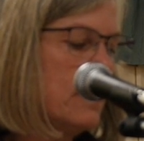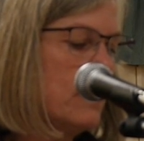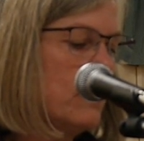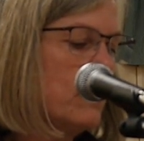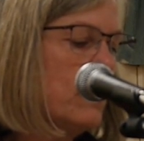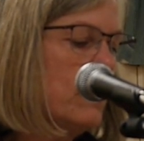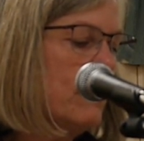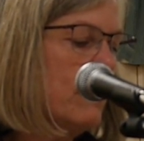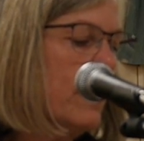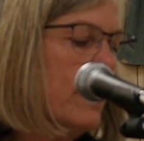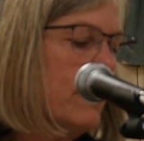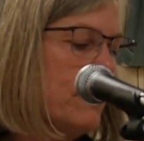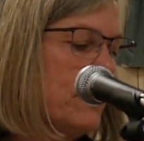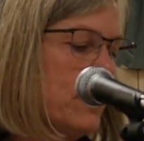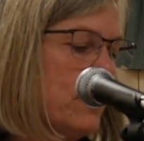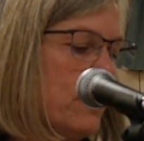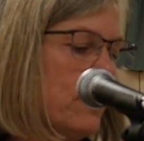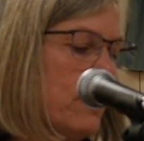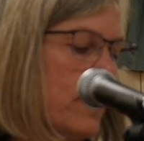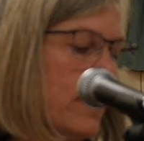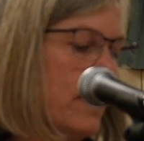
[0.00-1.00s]
We've left
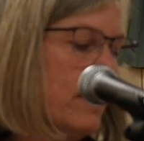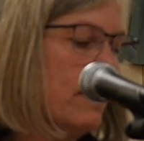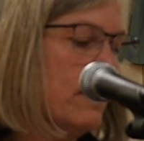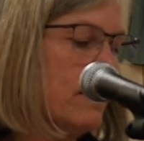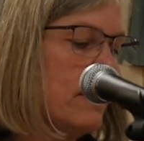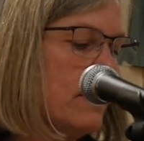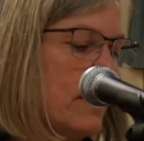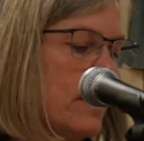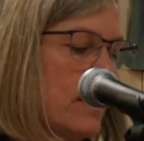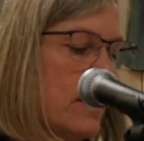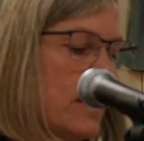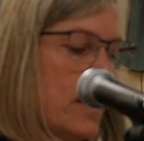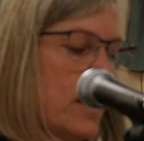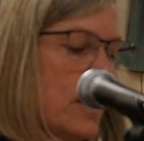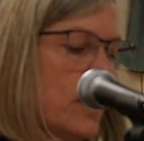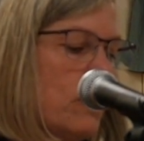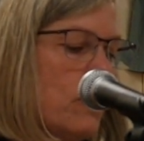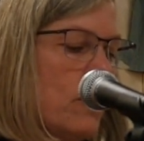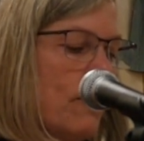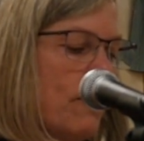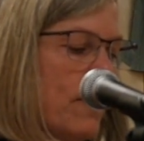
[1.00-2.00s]
her there,
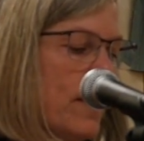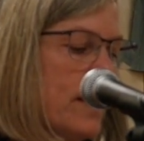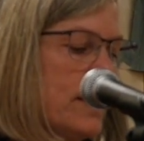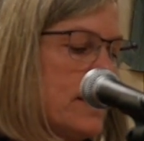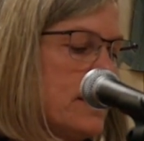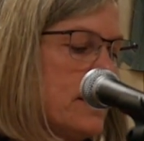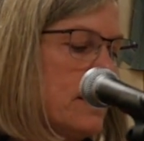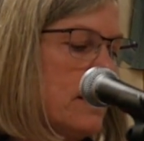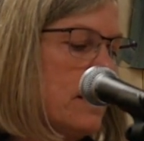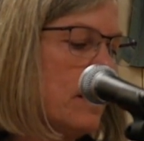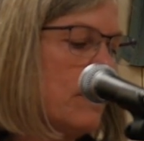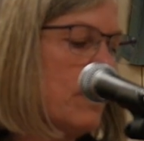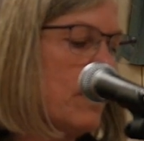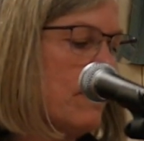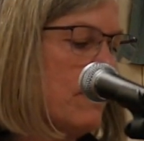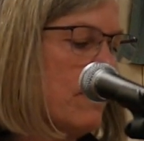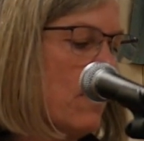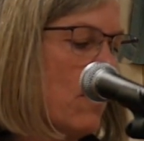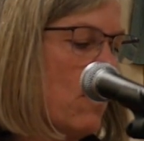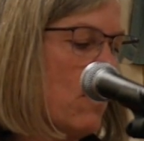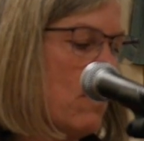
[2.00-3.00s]
reflected
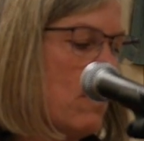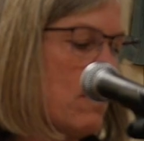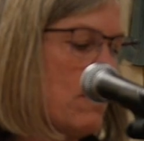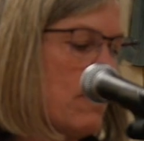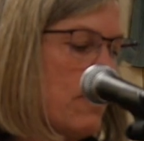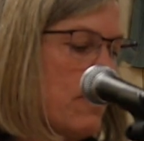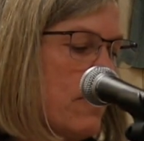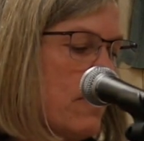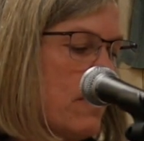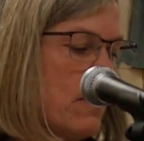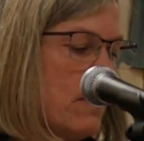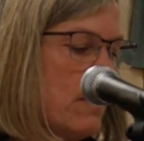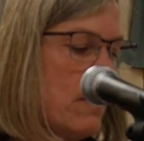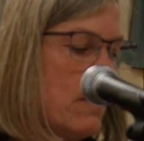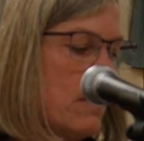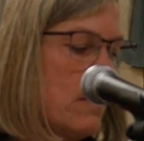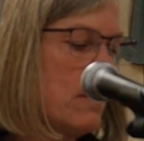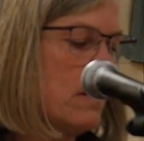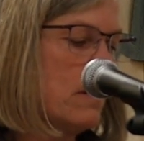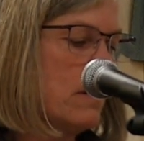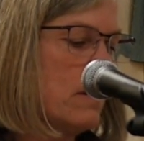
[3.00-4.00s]
above the hearth,
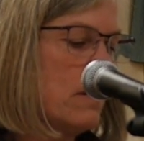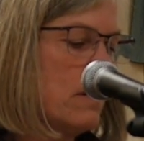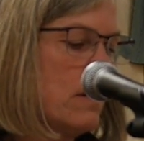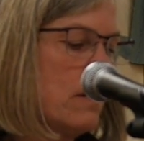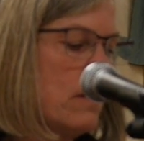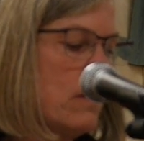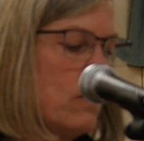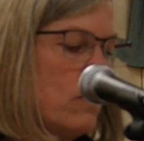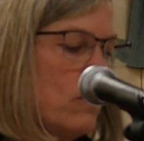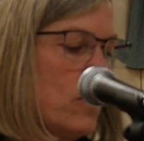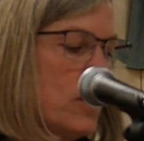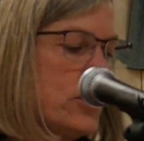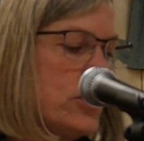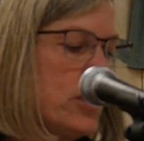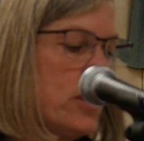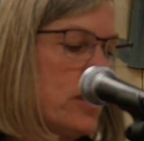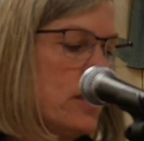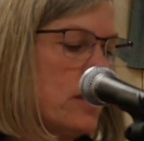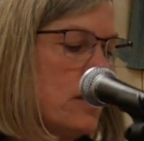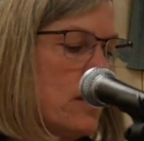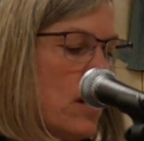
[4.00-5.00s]

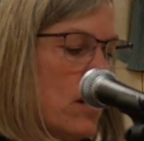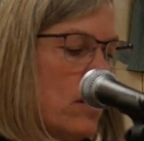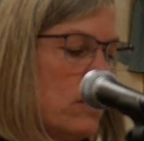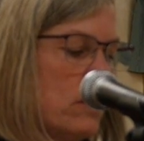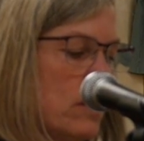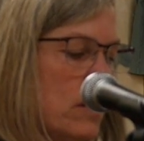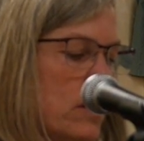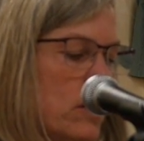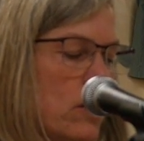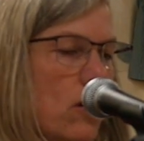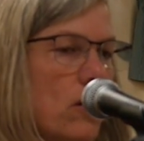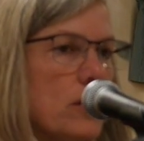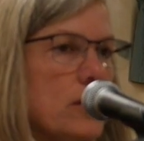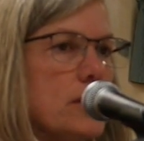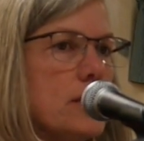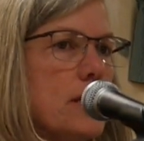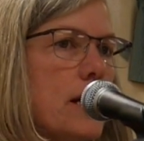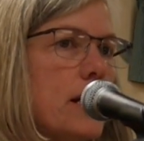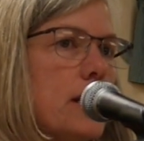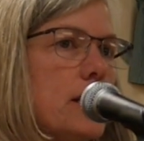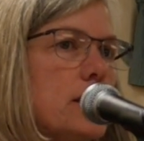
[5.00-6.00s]
watching the color on all
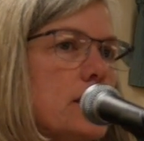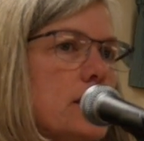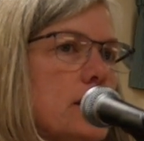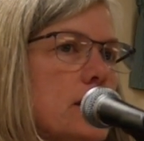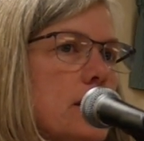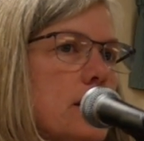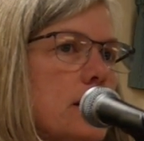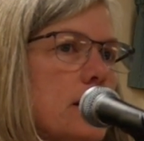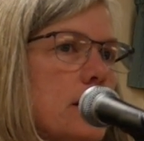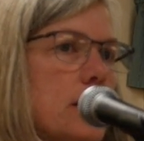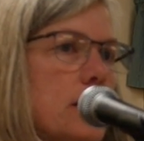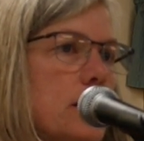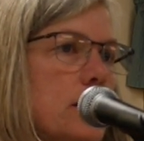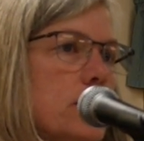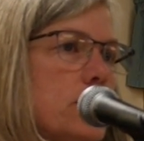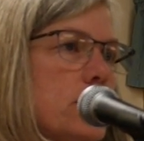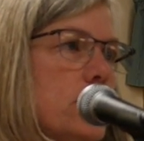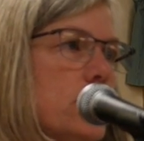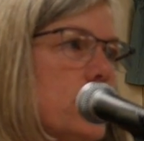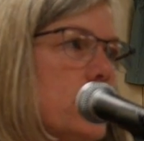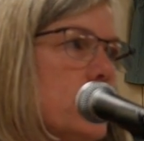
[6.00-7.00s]
sides
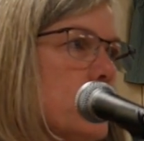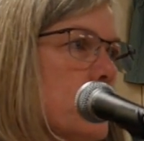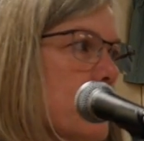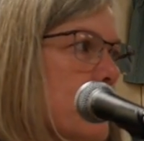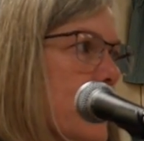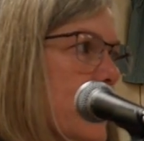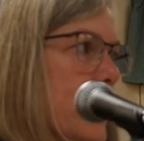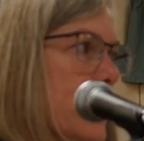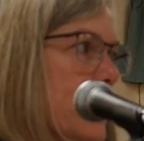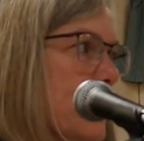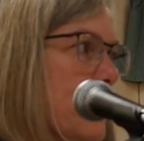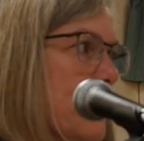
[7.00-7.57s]
continue to fade.